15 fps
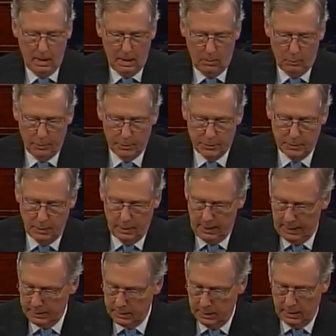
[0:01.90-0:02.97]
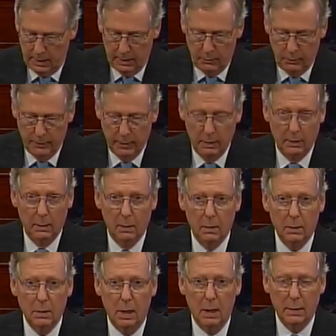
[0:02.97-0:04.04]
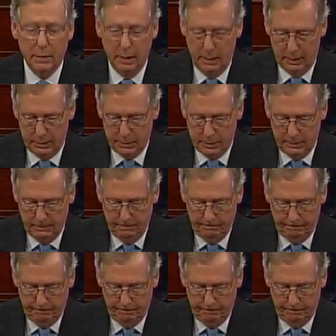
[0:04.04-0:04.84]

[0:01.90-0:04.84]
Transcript: I want to start out today with a little context.